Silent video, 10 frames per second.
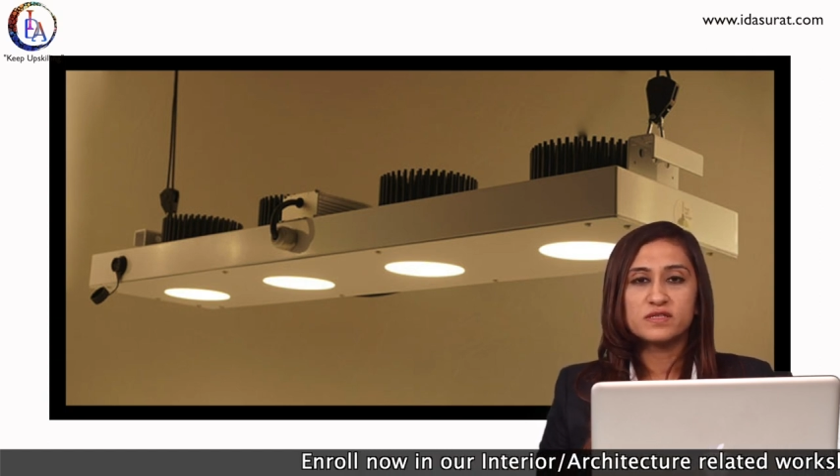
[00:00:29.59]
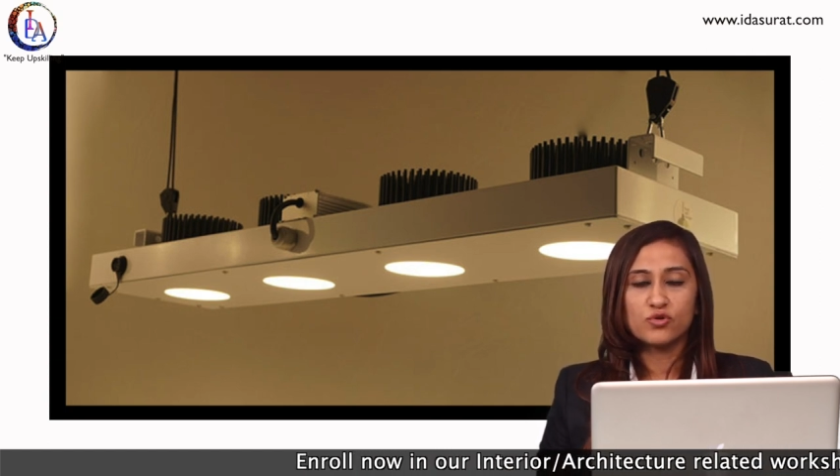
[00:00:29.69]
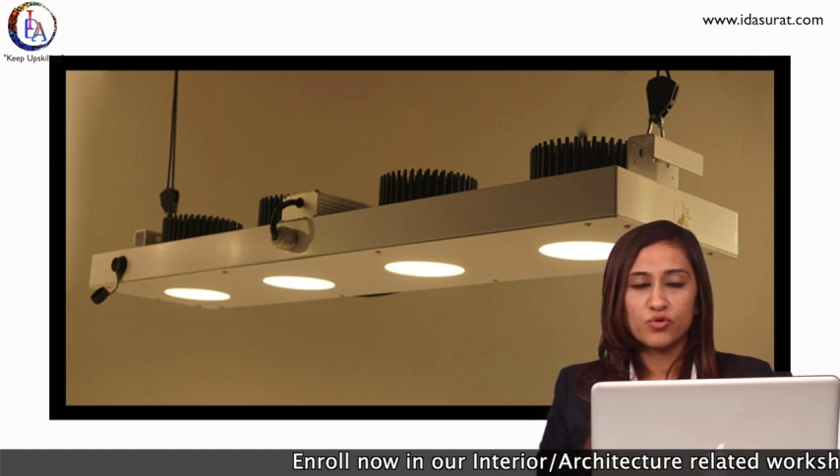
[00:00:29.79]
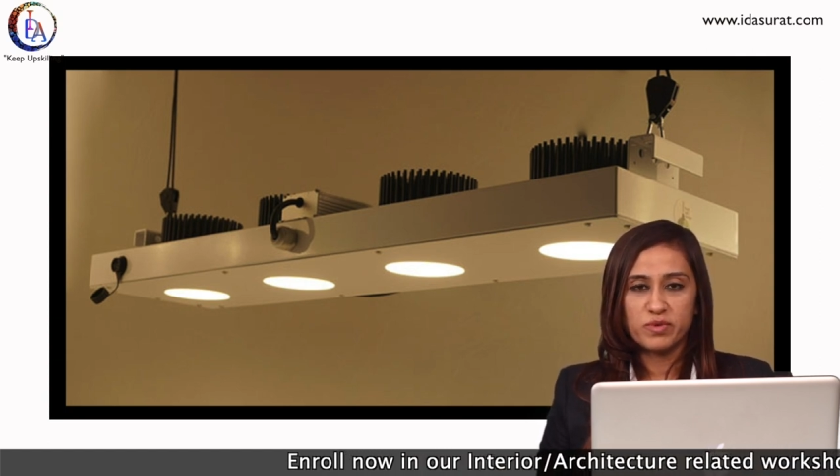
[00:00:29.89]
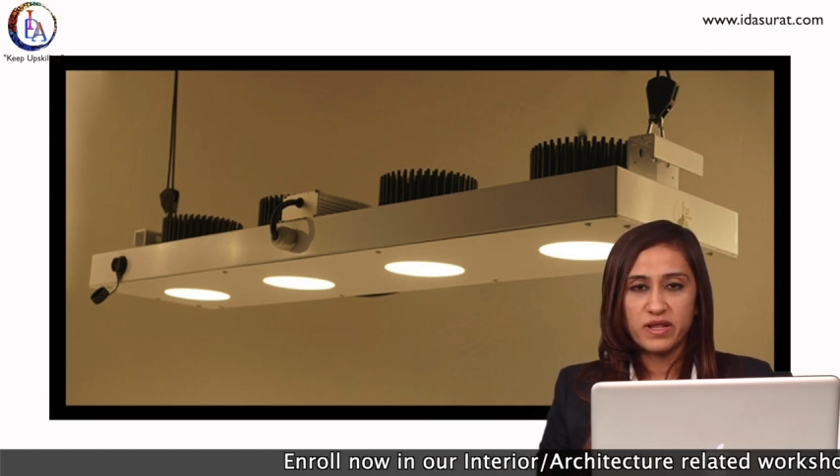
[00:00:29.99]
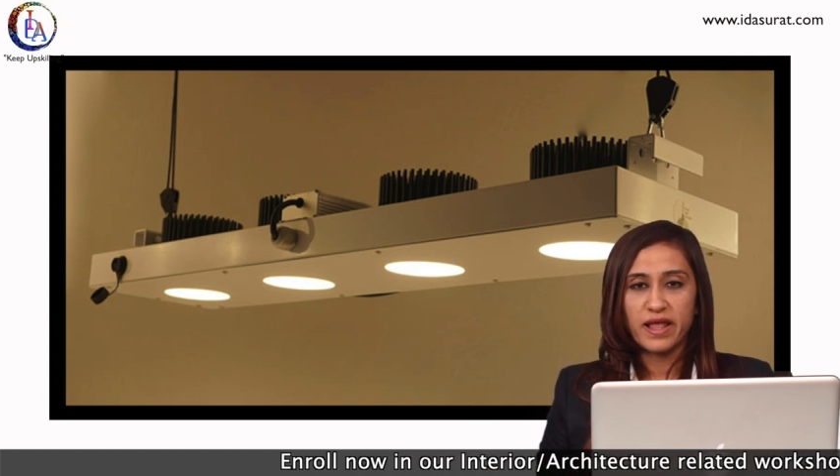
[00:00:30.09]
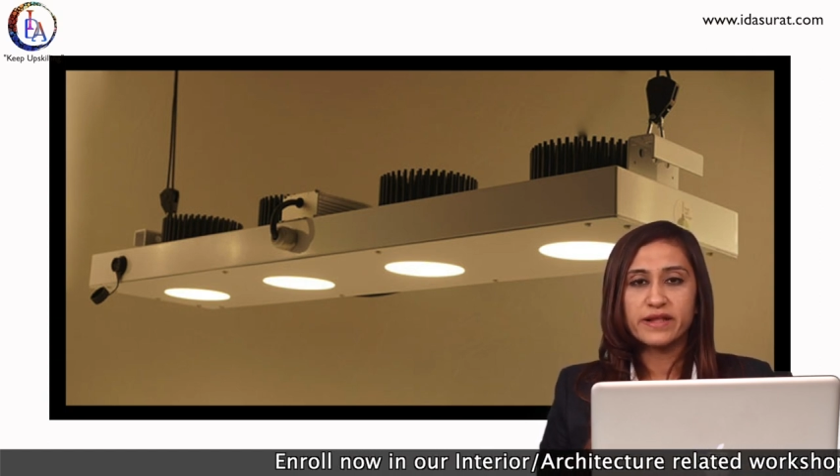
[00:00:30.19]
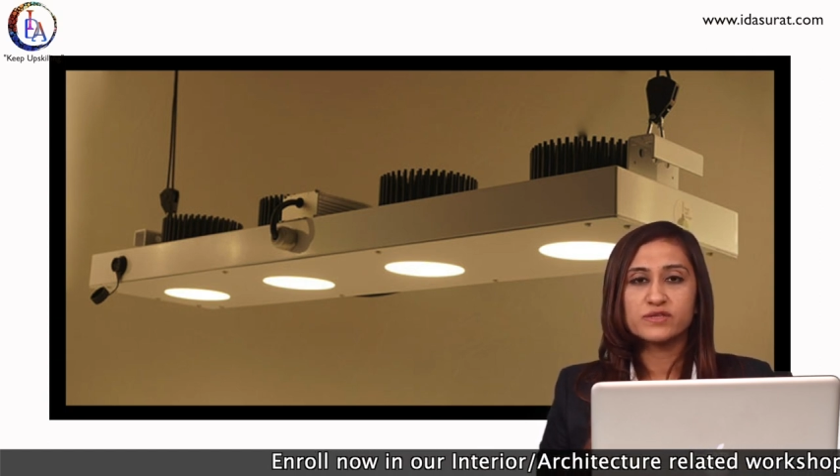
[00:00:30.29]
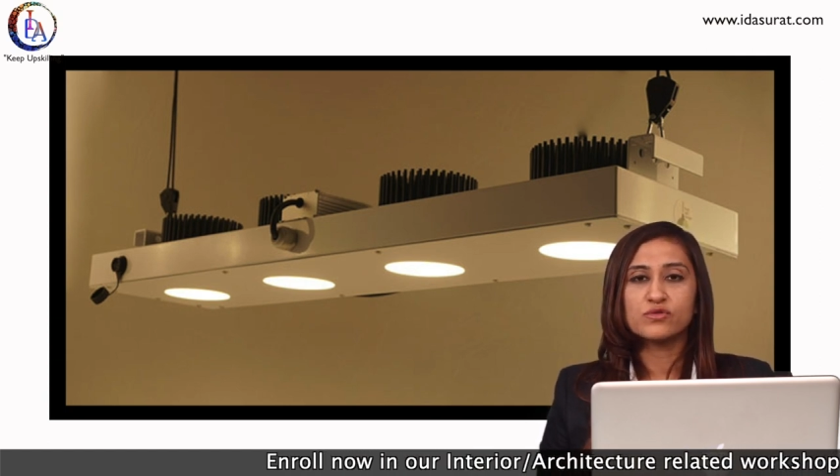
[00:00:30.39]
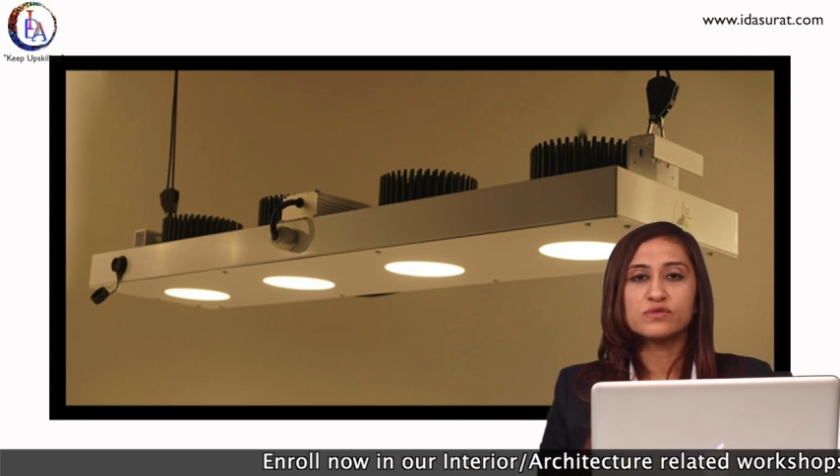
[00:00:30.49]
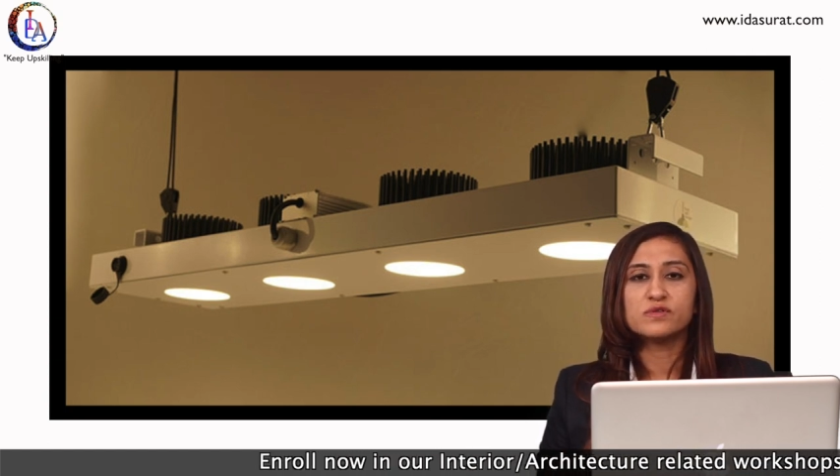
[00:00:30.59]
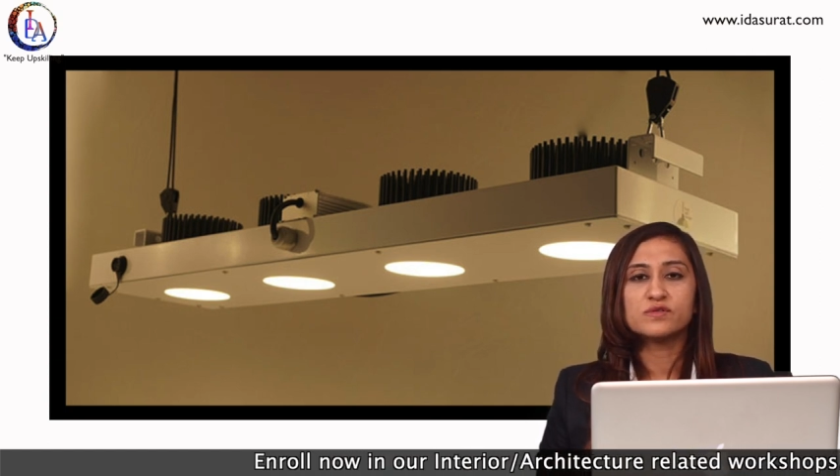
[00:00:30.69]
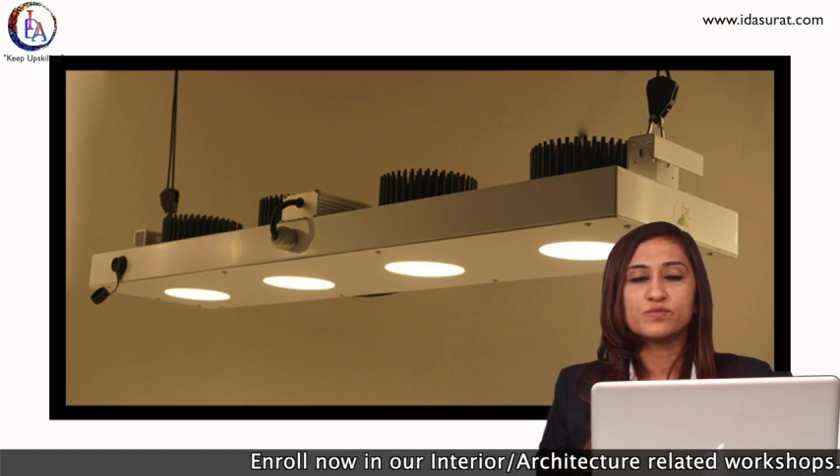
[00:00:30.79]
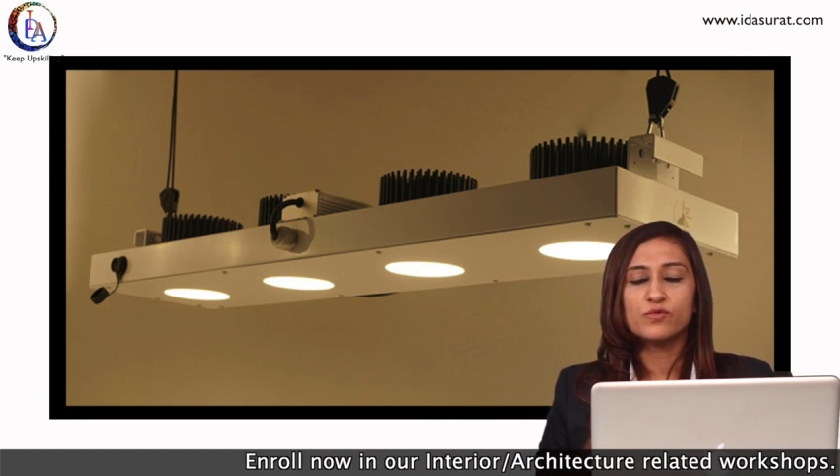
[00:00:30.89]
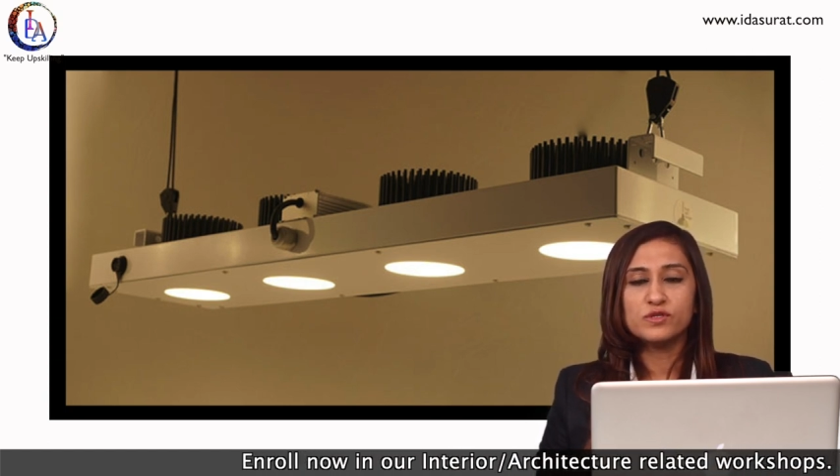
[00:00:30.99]
COB lights or the
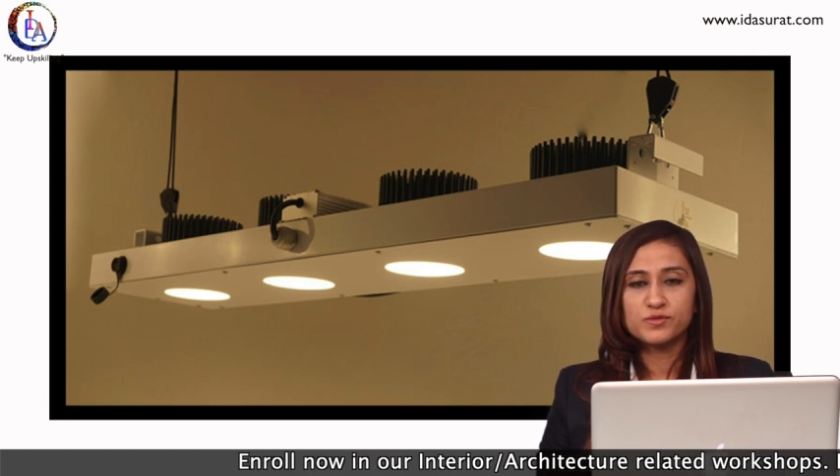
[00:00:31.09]
small